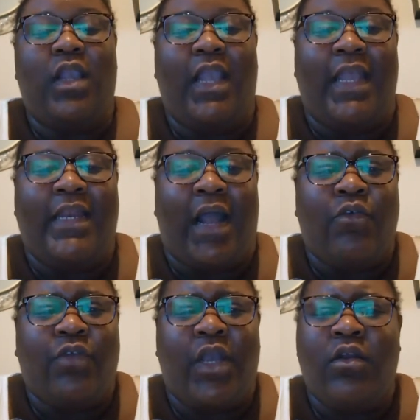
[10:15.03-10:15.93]
and
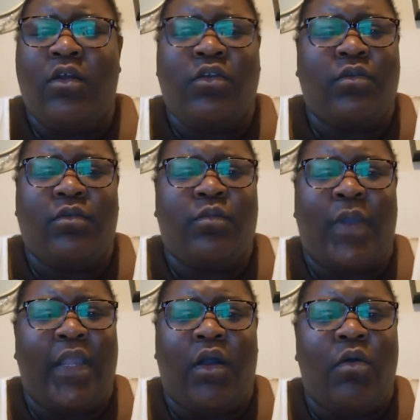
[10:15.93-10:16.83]
I'll try and not
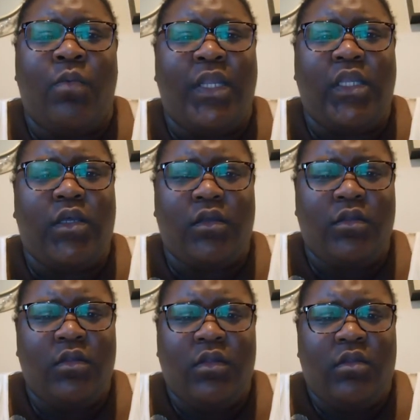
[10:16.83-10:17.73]
wait a whole week
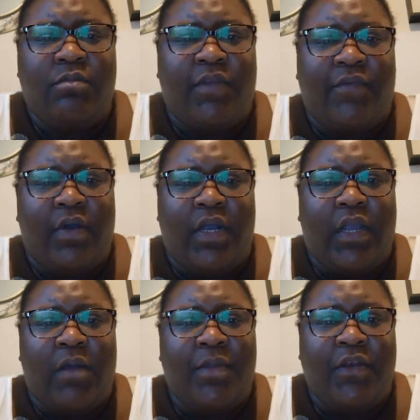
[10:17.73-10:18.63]
before I
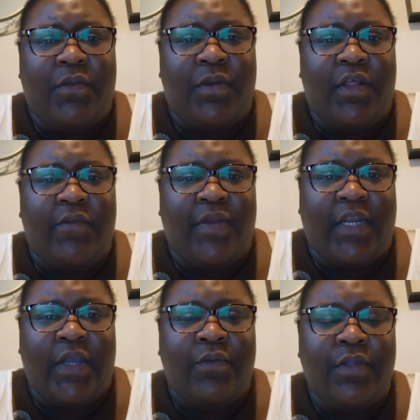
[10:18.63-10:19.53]
come and do another
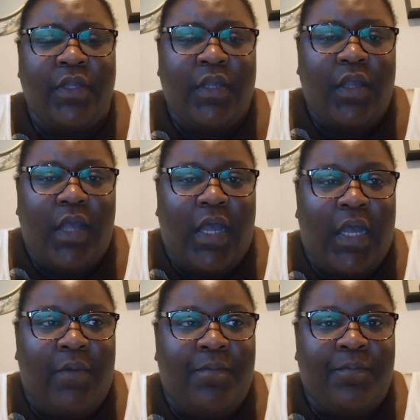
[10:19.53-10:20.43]
video.
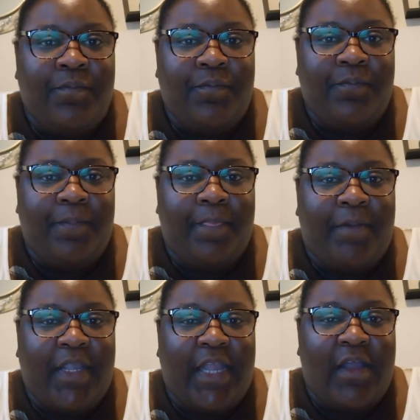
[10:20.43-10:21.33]

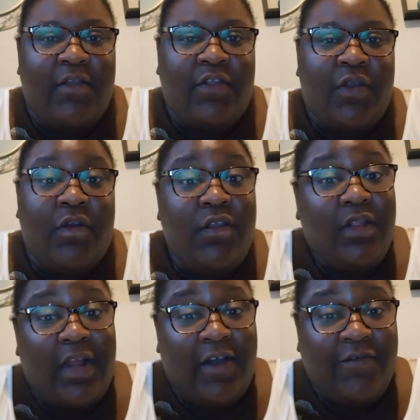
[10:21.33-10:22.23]
But yeah, so
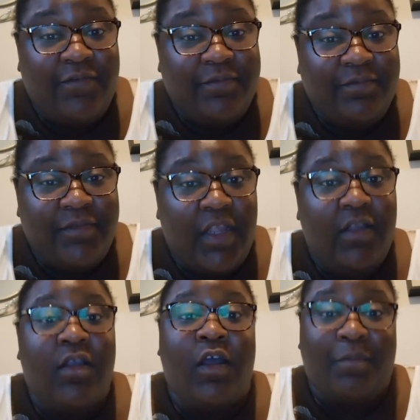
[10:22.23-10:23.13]
loads of love.
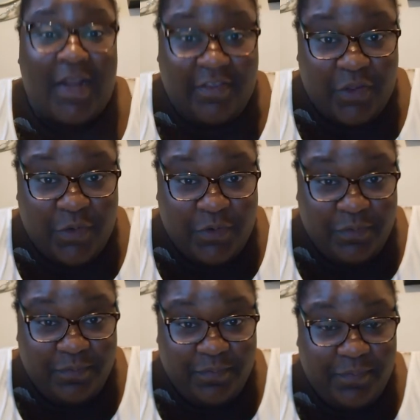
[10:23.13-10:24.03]
God bless you
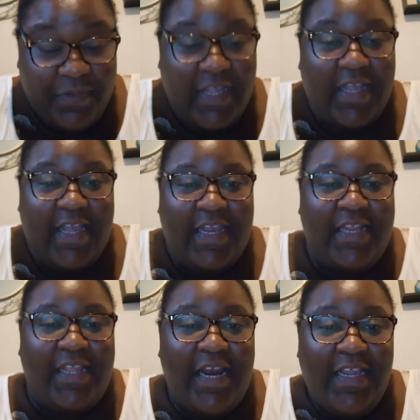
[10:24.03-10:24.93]
all,
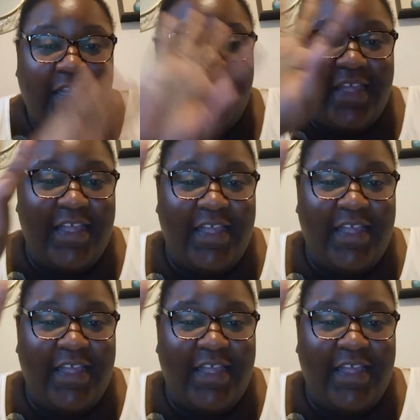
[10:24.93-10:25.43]
and see you later.